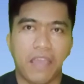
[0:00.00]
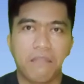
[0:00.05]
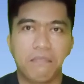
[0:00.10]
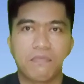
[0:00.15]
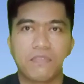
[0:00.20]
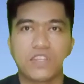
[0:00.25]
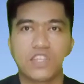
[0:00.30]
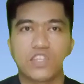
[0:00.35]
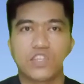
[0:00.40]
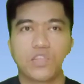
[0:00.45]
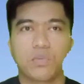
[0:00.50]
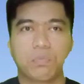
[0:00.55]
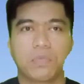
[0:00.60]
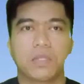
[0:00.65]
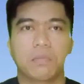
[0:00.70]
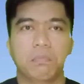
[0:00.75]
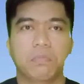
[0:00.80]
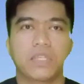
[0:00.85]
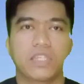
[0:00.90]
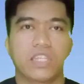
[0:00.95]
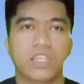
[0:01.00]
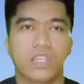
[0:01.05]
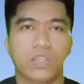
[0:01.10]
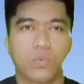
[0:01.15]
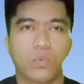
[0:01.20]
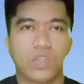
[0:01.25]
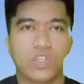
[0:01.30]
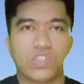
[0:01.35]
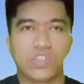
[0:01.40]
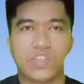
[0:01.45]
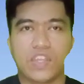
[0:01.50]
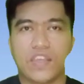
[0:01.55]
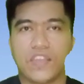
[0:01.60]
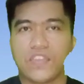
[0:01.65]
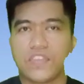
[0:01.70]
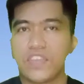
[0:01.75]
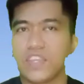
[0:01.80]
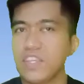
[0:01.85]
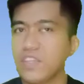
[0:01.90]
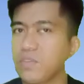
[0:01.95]
every human being which they
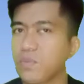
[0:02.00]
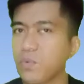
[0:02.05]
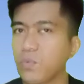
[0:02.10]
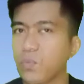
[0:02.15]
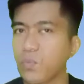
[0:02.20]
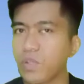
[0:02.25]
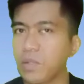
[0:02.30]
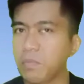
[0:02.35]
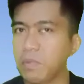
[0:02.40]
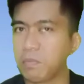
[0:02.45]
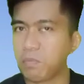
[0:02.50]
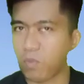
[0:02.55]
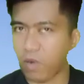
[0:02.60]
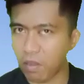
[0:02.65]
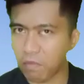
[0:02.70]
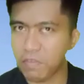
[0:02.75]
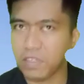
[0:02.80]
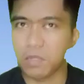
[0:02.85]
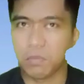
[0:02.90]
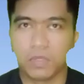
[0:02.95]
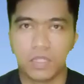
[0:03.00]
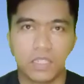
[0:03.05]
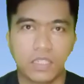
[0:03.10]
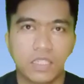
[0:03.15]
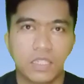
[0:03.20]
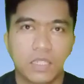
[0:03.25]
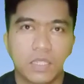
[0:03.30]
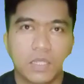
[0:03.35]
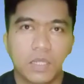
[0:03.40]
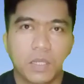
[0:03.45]
think will be profitable,